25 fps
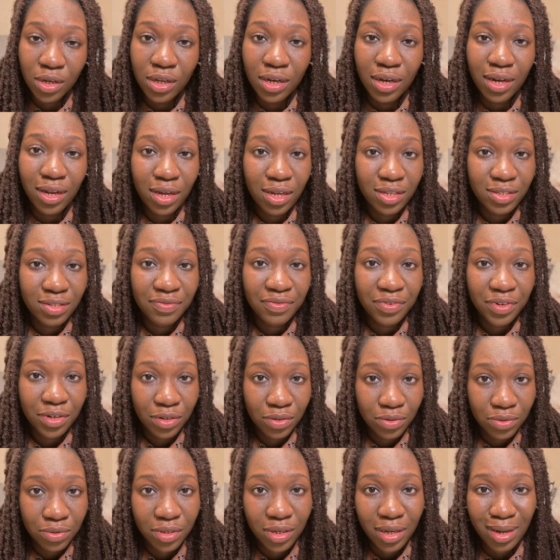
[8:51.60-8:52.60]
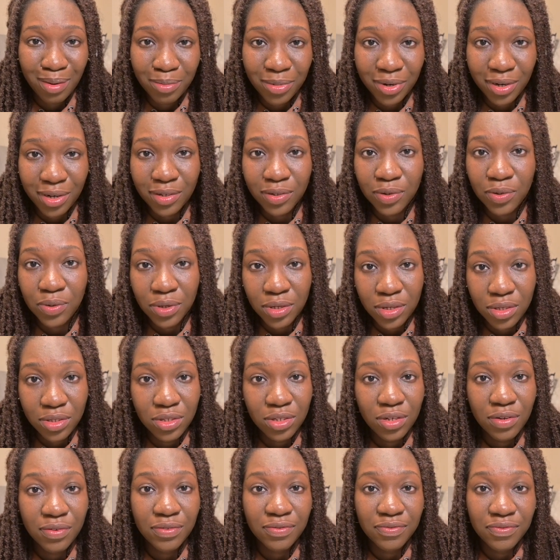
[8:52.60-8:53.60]
that has a very good camera, the
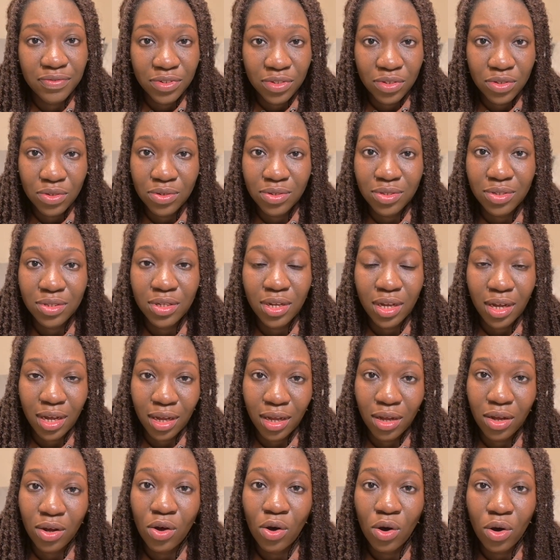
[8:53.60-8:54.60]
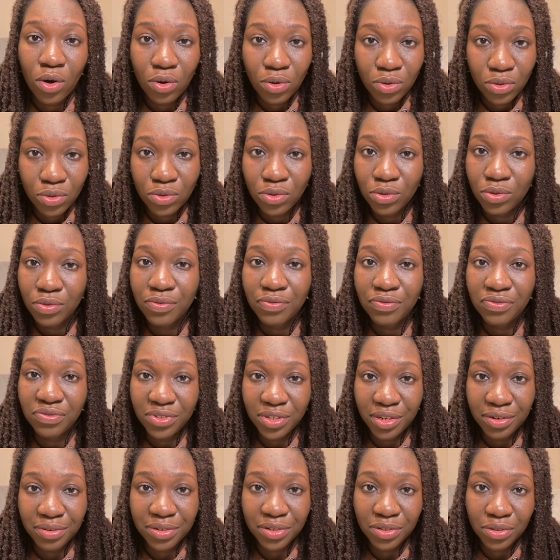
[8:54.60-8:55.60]
quality of the videos are also
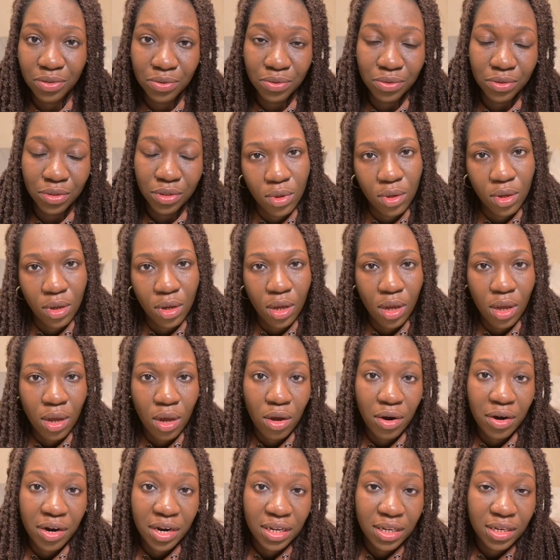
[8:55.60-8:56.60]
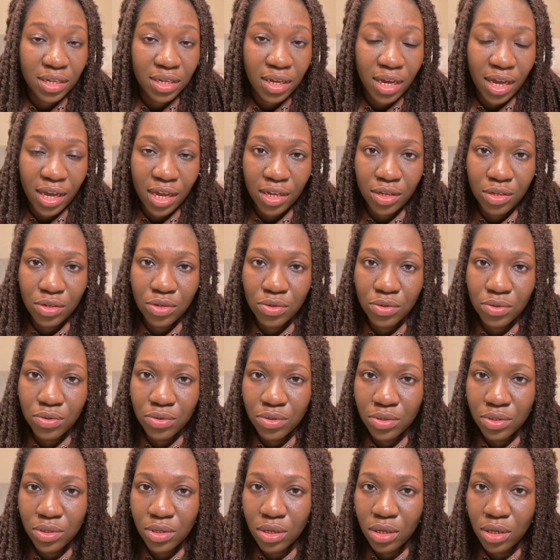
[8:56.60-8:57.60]
very good. Currently, I
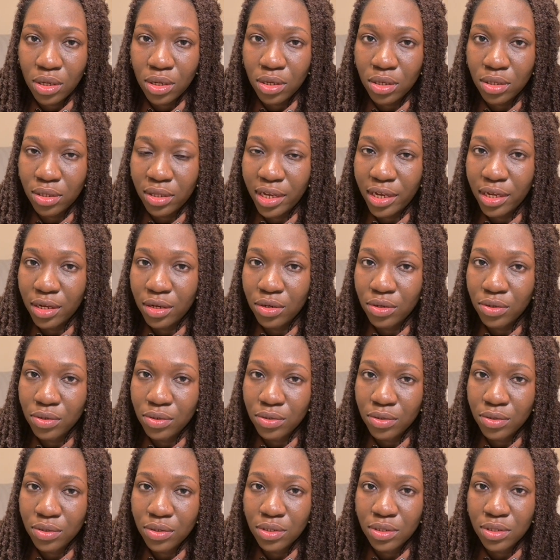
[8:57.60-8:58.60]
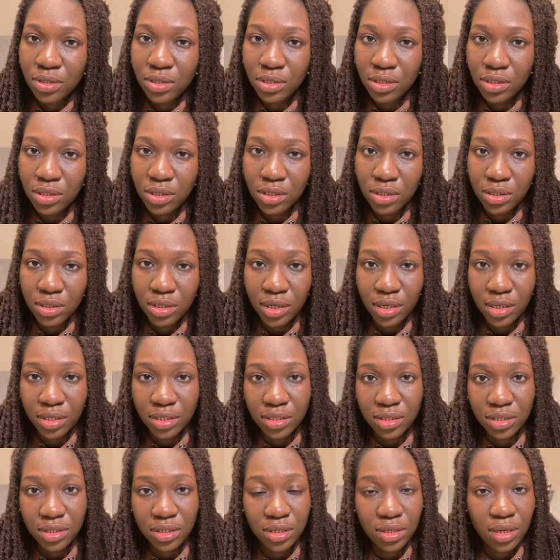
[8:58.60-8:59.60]
use a Nikon
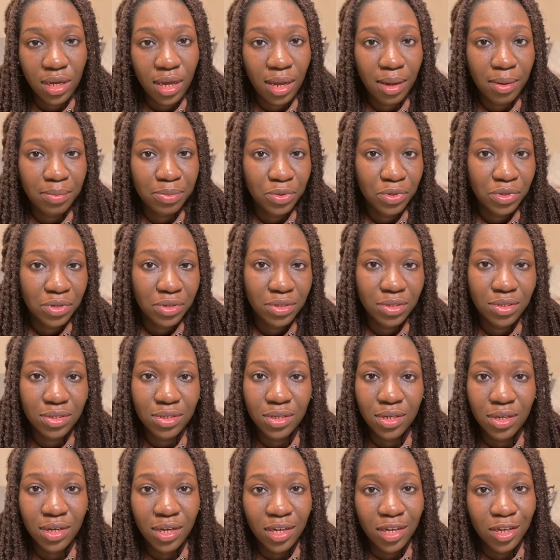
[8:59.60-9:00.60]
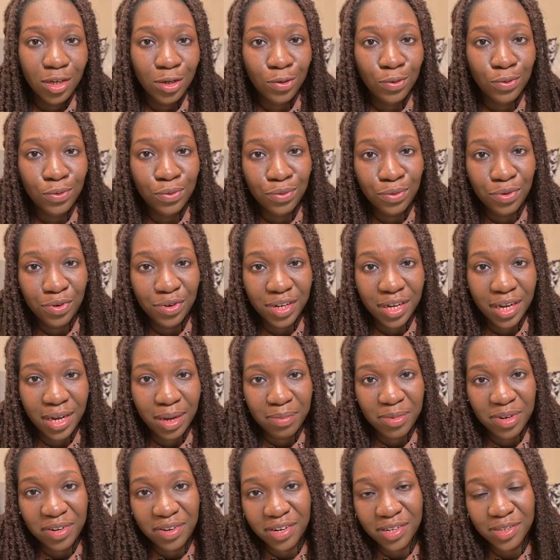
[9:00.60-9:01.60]
Z30. I'm not a guru in
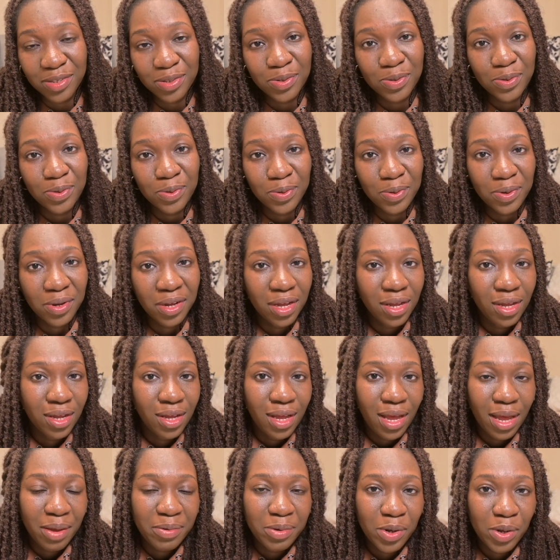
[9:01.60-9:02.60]
cameras, so I may